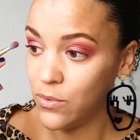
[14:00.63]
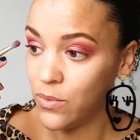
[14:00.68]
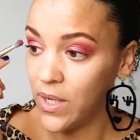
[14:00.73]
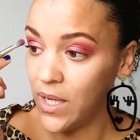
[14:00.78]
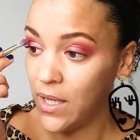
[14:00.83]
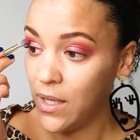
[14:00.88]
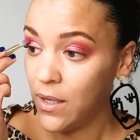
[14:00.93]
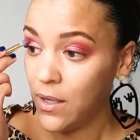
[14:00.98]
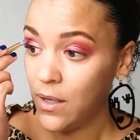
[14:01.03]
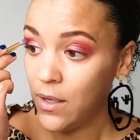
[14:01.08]
a
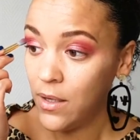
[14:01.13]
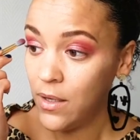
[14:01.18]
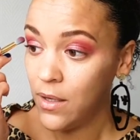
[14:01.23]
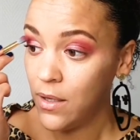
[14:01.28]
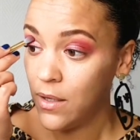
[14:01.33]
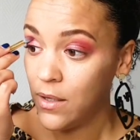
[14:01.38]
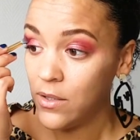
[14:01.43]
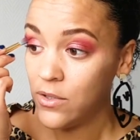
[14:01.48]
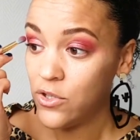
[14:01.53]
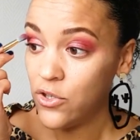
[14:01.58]
way
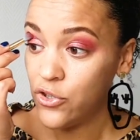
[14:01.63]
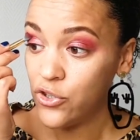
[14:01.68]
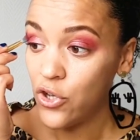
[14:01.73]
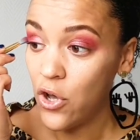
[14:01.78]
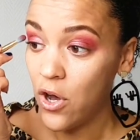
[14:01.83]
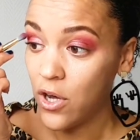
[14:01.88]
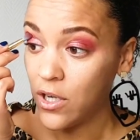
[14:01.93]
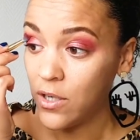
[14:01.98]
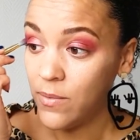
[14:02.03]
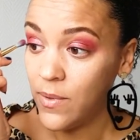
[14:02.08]
to
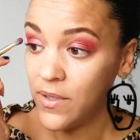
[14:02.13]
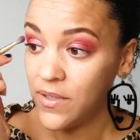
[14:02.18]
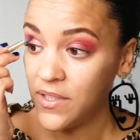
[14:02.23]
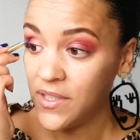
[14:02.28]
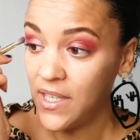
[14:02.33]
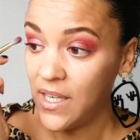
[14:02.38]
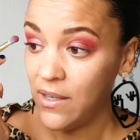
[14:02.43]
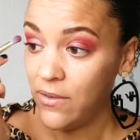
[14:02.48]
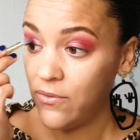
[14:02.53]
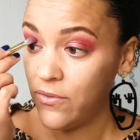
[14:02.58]
talk about
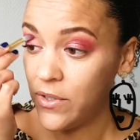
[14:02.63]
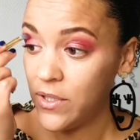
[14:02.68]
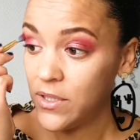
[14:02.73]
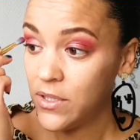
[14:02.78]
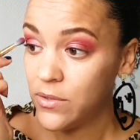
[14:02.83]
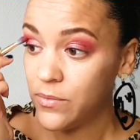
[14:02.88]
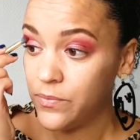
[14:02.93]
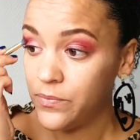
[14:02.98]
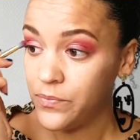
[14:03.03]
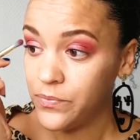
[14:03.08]
Cape
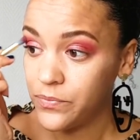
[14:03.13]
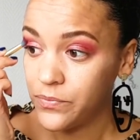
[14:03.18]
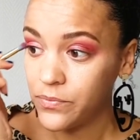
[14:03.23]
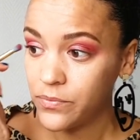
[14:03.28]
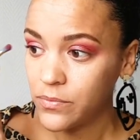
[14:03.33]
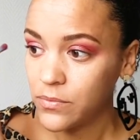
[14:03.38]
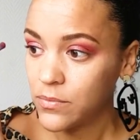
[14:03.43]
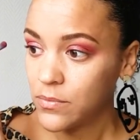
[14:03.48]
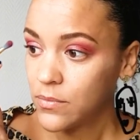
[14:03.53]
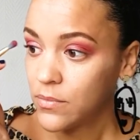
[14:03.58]
Verde,
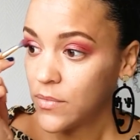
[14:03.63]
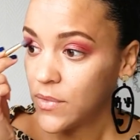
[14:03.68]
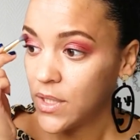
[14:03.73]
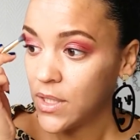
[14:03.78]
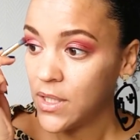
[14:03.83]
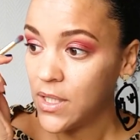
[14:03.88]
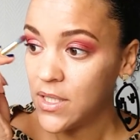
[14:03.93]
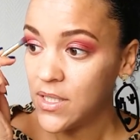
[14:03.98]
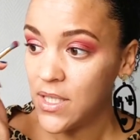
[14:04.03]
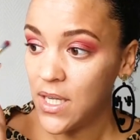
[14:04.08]

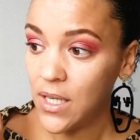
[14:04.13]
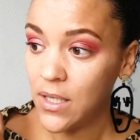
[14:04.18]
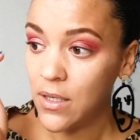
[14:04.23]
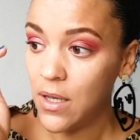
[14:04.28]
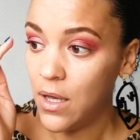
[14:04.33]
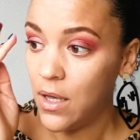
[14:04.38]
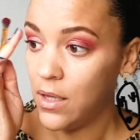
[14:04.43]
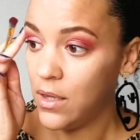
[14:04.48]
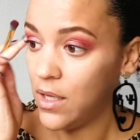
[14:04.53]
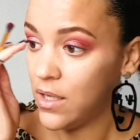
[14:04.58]
because like
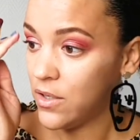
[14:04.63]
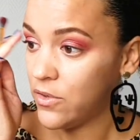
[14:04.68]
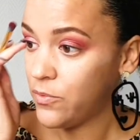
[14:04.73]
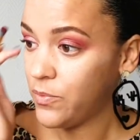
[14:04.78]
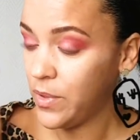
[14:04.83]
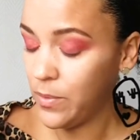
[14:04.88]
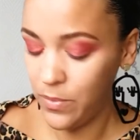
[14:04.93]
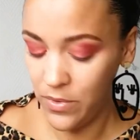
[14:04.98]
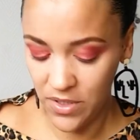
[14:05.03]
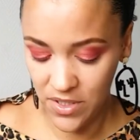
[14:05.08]
a lot of
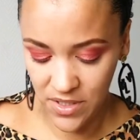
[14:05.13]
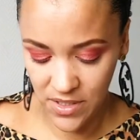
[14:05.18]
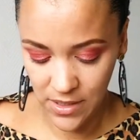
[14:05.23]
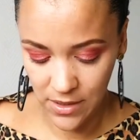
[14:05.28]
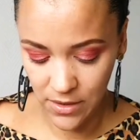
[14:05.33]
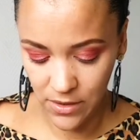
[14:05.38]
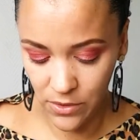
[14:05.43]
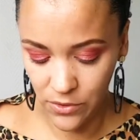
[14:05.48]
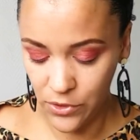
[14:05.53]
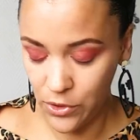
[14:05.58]
people
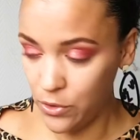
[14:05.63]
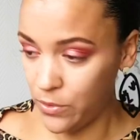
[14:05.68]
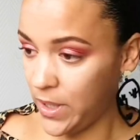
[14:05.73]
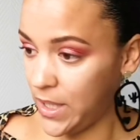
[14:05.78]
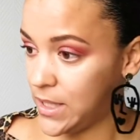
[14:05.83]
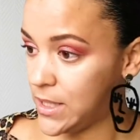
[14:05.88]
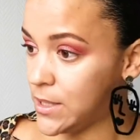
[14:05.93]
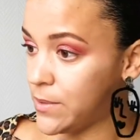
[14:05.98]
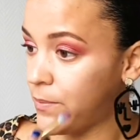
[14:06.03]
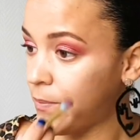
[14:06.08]
still don't know
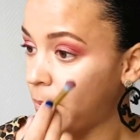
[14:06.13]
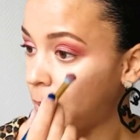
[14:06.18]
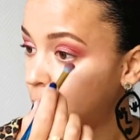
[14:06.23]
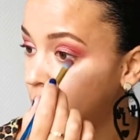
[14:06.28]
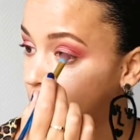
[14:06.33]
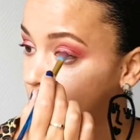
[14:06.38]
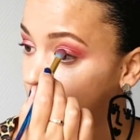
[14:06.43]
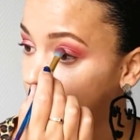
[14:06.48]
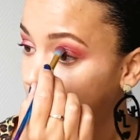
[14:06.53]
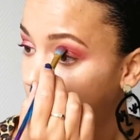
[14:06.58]
it.
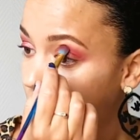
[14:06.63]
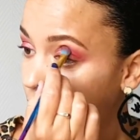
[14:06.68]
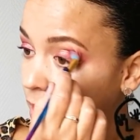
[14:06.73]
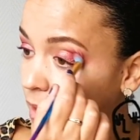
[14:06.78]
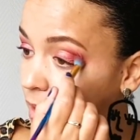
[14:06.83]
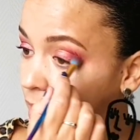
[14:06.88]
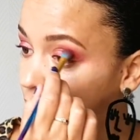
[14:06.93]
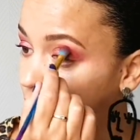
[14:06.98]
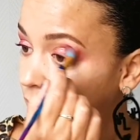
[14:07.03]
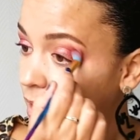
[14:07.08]

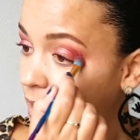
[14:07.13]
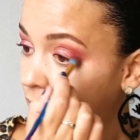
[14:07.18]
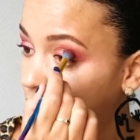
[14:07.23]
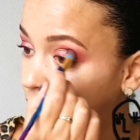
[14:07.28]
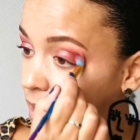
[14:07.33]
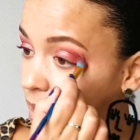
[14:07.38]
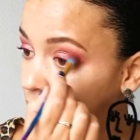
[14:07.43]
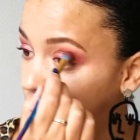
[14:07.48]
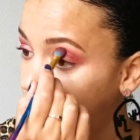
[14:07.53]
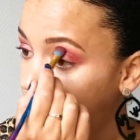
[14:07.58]

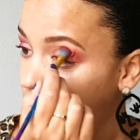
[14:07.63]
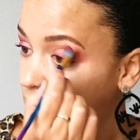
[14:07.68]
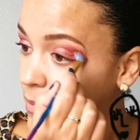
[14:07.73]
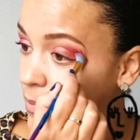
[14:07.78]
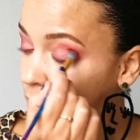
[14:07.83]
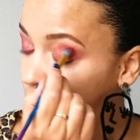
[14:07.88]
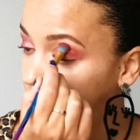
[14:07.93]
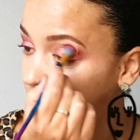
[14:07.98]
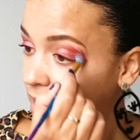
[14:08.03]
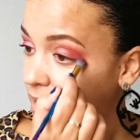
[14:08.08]
And
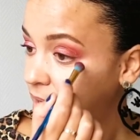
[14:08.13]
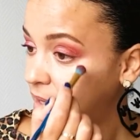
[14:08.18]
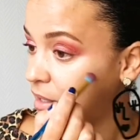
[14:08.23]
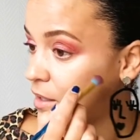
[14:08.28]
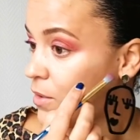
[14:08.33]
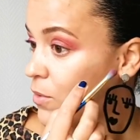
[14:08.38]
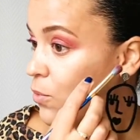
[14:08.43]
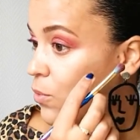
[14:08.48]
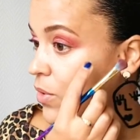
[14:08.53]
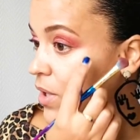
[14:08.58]
depending
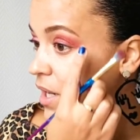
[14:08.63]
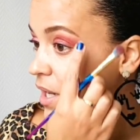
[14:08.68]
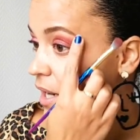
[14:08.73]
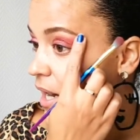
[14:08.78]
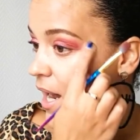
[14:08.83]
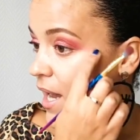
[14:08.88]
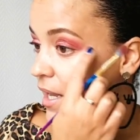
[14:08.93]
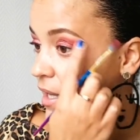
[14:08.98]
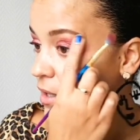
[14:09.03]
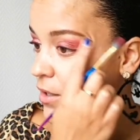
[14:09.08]
on
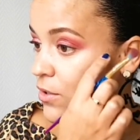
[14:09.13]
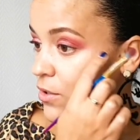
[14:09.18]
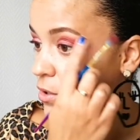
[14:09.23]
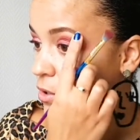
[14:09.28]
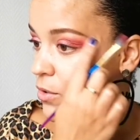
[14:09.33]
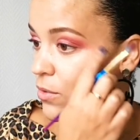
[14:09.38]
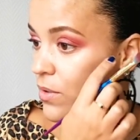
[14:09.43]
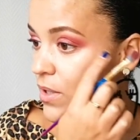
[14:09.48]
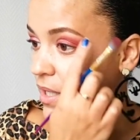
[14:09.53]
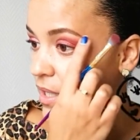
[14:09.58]
where I
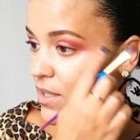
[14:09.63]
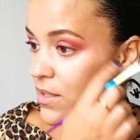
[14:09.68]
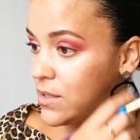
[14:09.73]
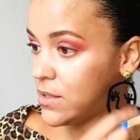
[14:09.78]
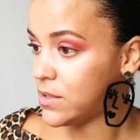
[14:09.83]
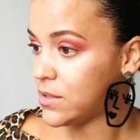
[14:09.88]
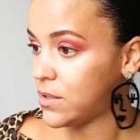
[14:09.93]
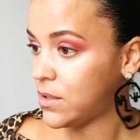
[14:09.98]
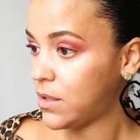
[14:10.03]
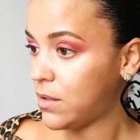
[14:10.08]
go,
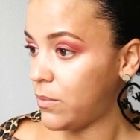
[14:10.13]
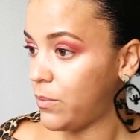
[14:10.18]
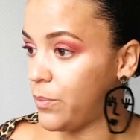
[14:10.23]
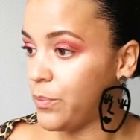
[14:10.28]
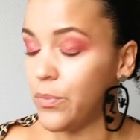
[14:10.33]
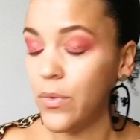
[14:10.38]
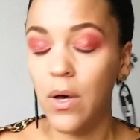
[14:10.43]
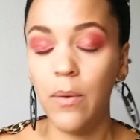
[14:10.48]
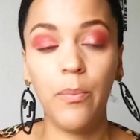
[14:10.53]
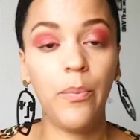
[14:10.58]
it's
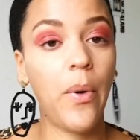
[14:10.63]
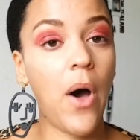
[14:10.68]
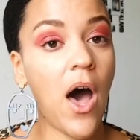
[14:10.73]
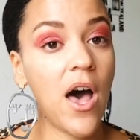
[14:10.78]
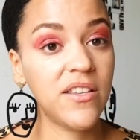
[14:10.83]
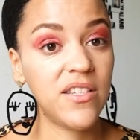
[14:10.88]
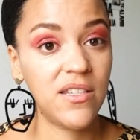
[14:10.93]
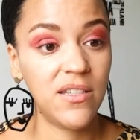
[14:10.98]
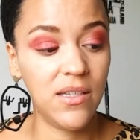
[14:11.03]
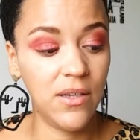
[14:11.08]
a
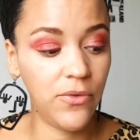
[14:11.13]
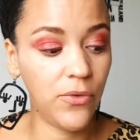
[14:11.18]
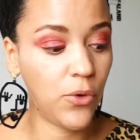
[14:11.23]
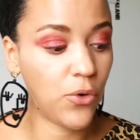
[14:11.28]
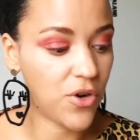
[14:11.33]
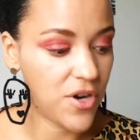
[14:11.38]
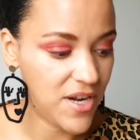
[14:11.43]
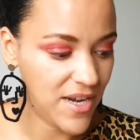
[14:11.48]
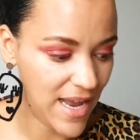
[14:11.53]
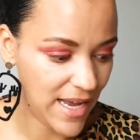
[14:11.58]
positive
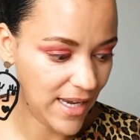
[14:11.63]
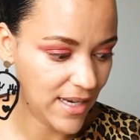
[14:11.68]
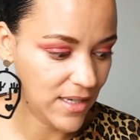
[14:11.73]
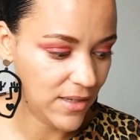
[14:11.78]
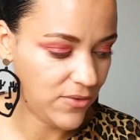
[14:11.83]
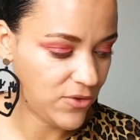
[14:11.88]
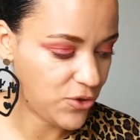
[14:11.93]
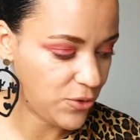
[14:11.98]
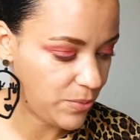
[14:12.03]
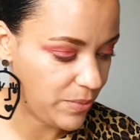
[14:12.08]
or a negative
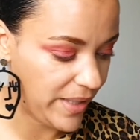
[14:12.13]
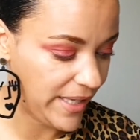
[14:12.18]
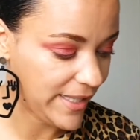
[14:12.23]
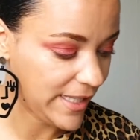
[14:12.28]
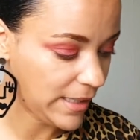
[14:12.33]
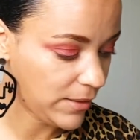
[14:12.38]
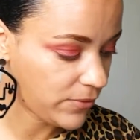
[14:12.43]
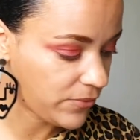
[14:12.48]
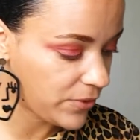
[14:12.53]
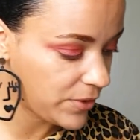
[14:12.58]
to be
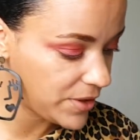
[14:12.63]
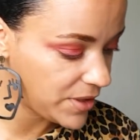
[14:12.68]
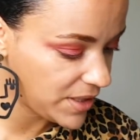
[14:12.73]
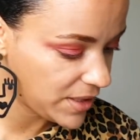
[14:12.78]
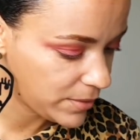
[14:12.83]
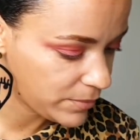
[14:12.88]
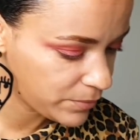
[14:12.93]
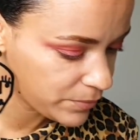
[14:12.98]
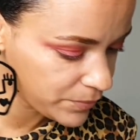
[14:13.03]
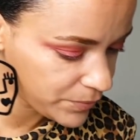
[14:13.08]
Cape
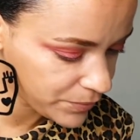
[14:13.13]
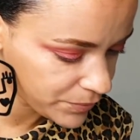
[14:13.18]
Verdean.